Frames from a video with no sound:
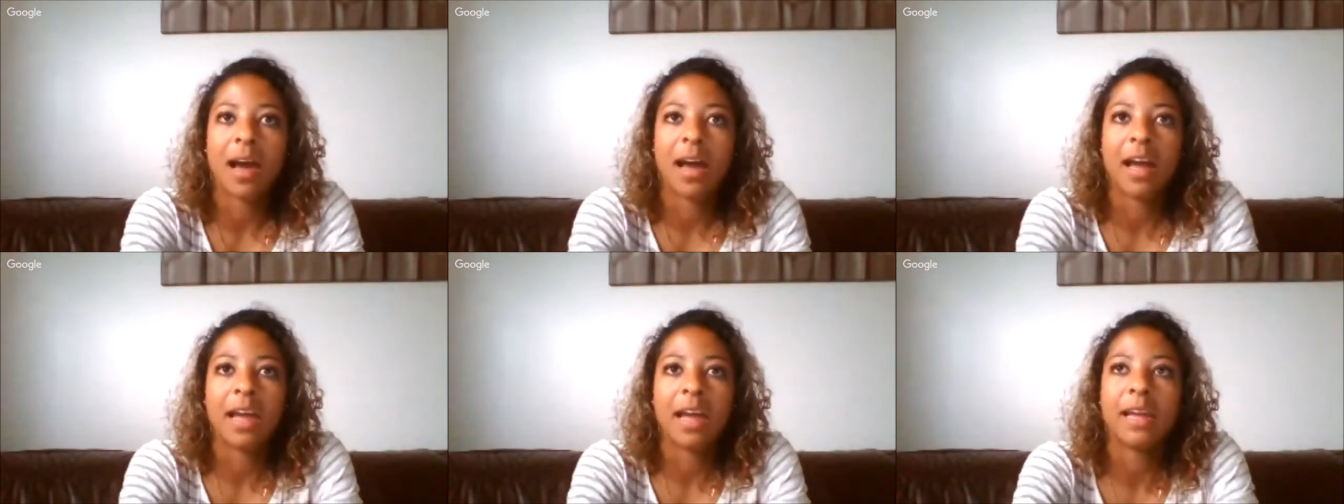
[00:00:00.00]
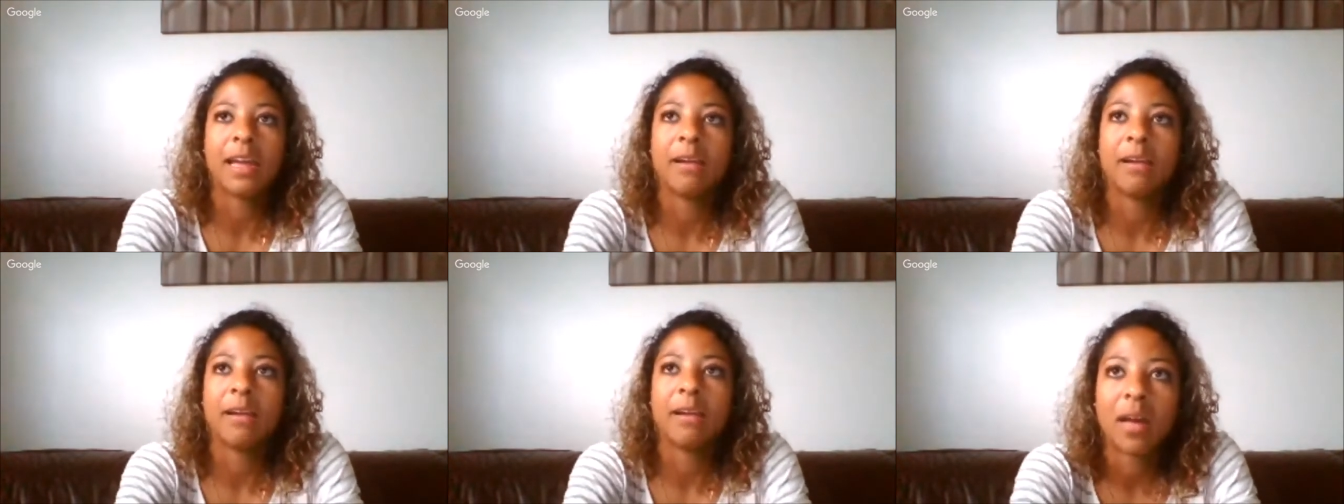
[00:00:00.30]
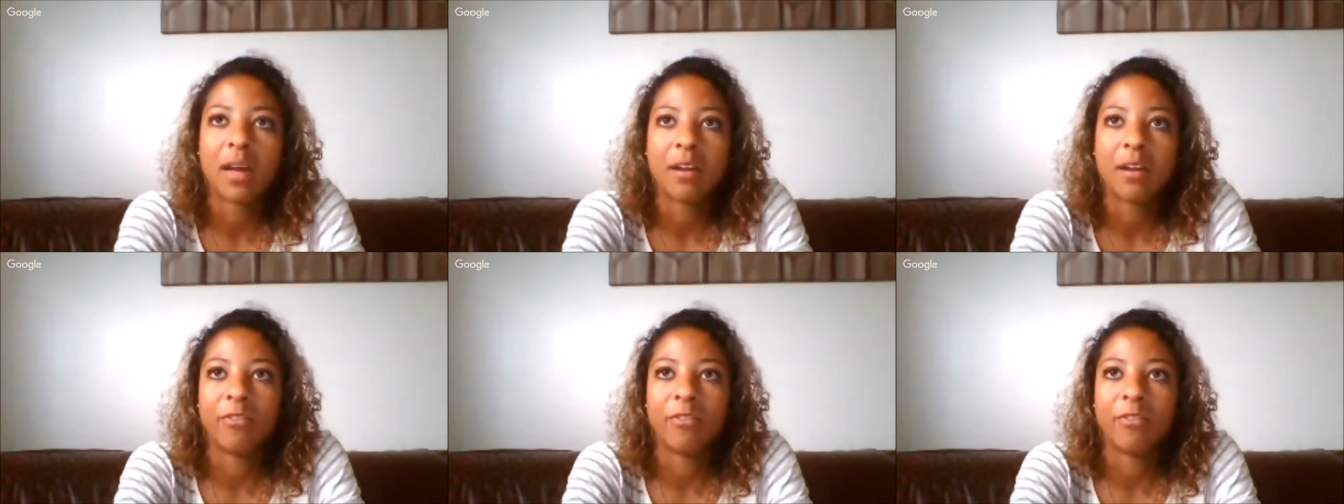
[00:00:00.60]
I
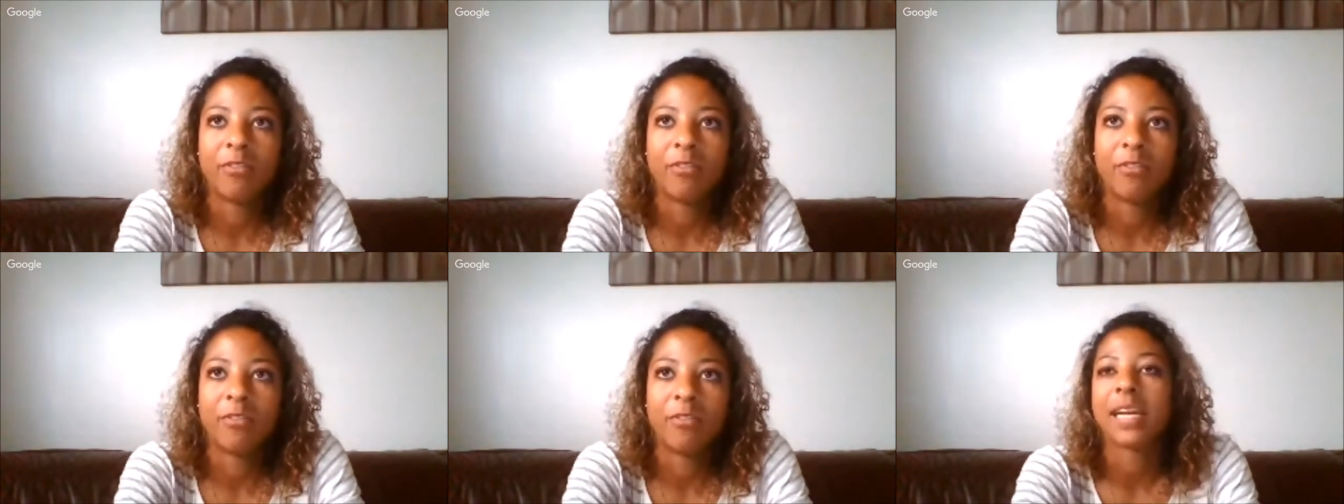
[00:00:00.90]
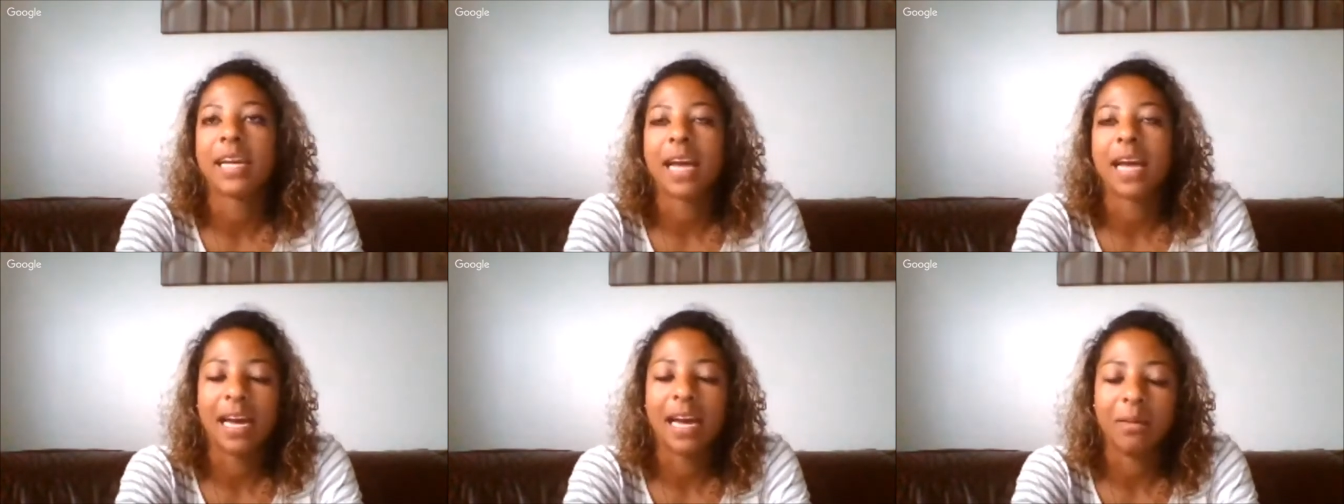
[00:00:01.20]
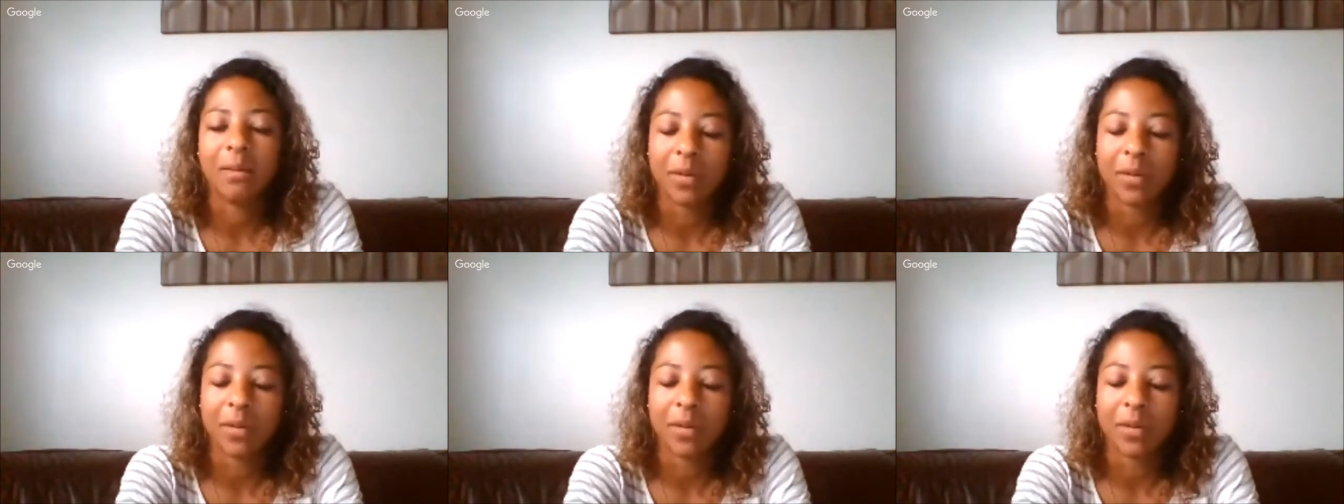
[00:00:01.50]
felt like I
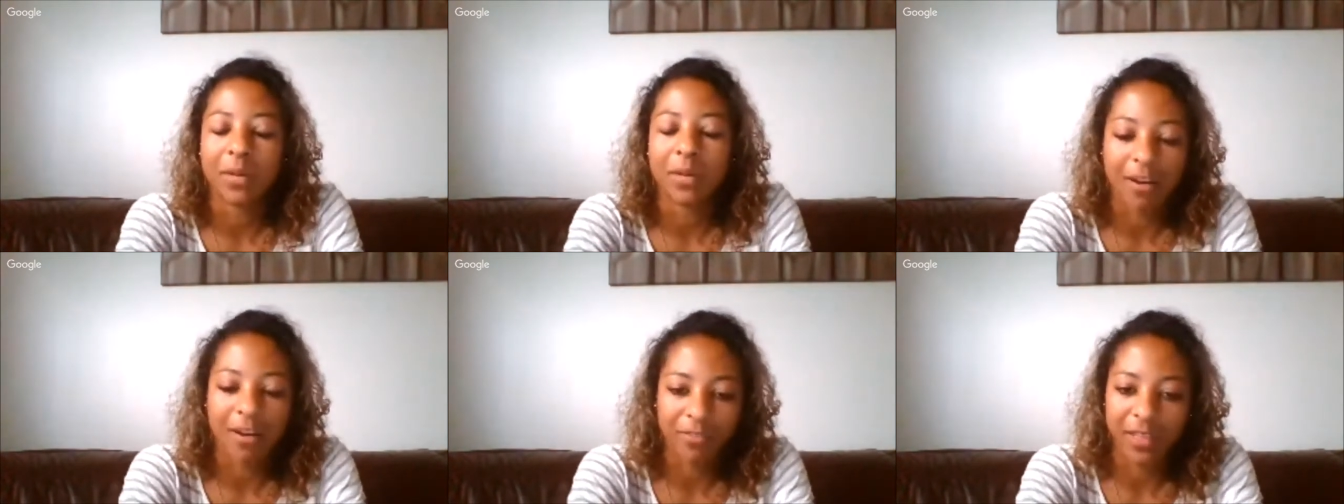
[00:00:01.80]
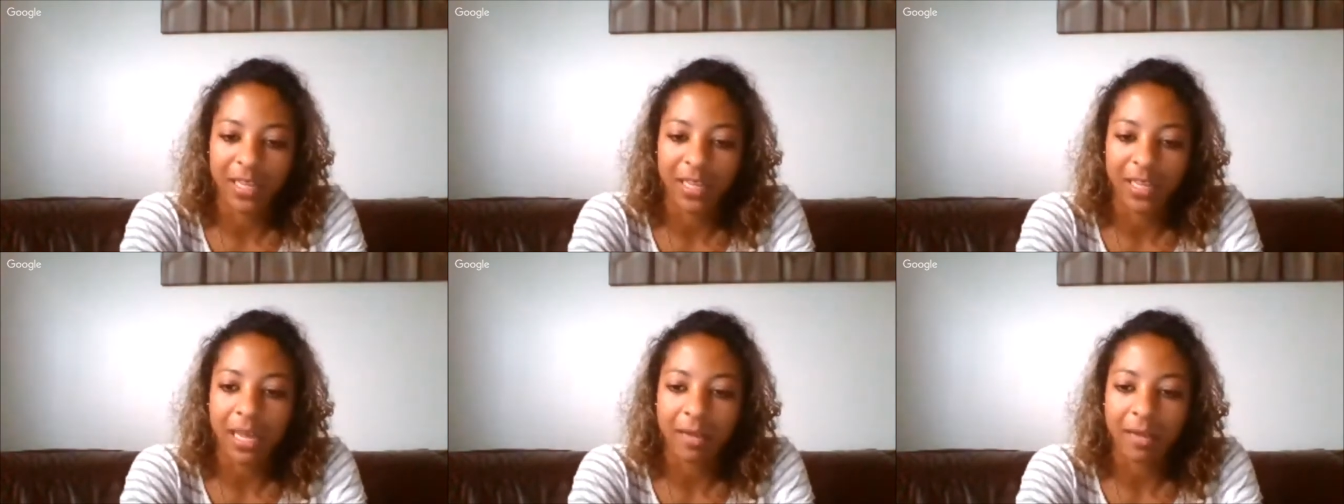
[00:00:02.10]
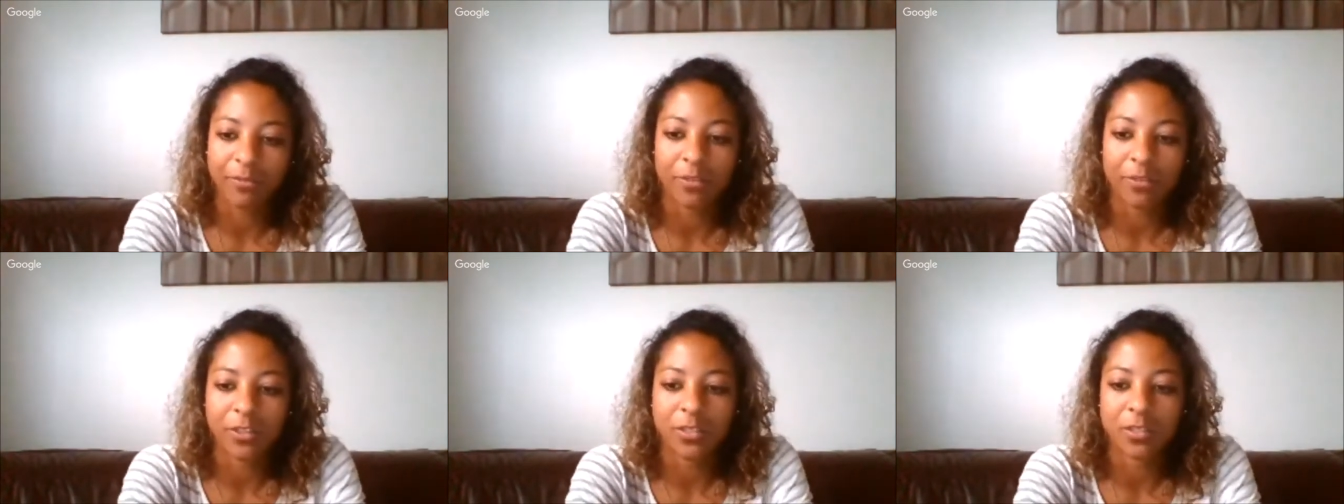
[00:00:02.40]
had been out of the
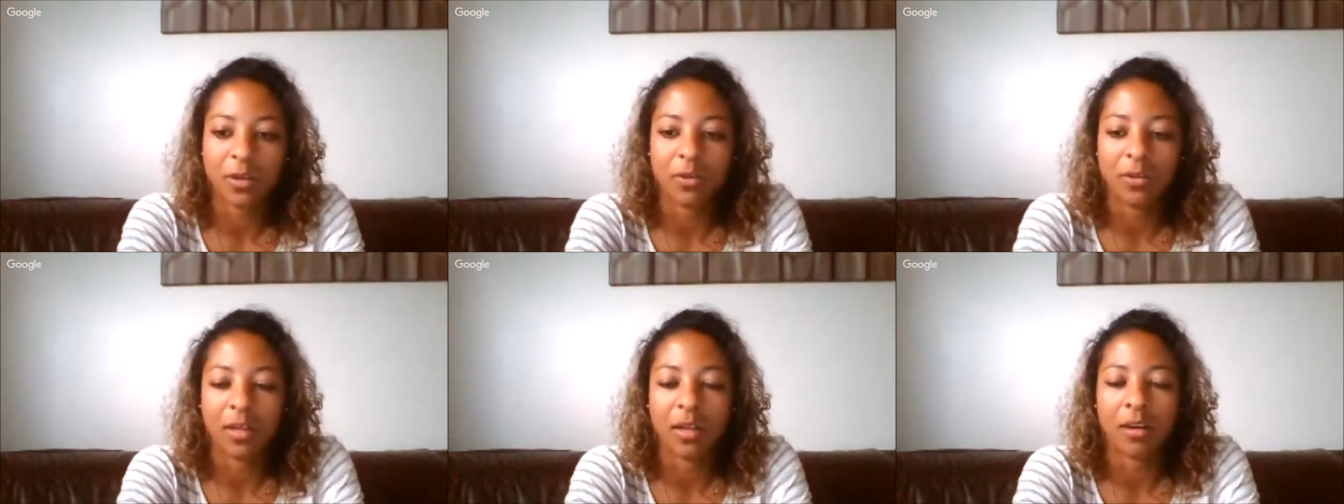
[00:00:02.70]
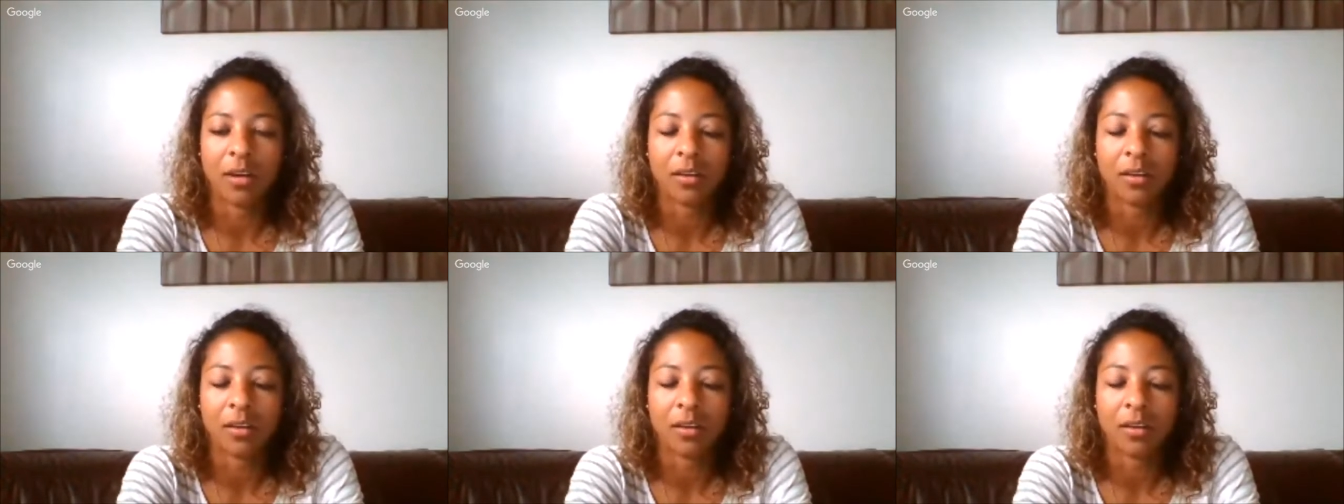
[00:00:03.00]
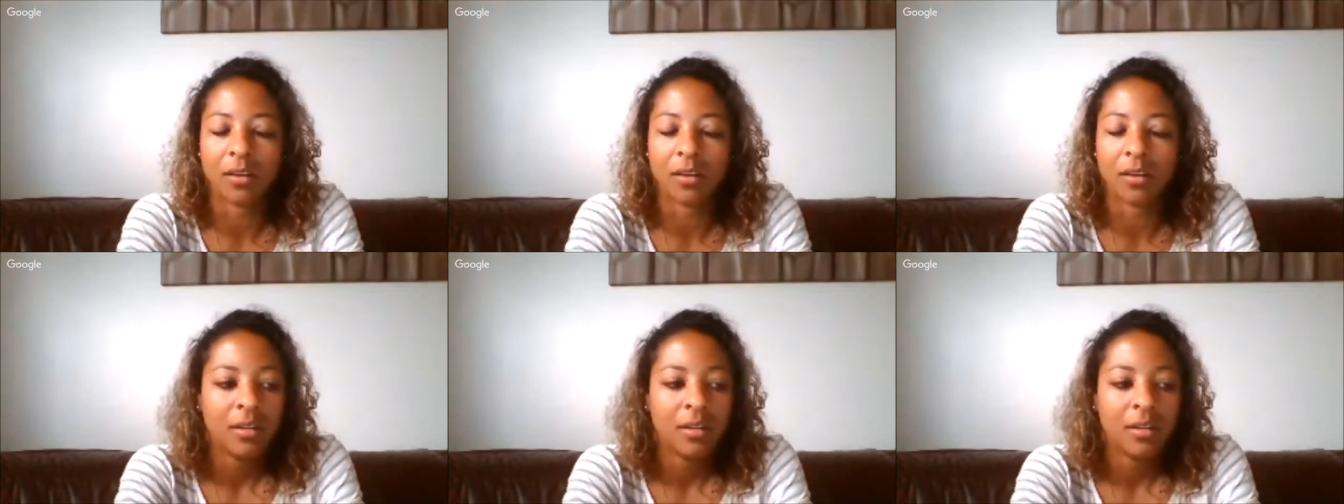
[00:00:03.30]
game for so long.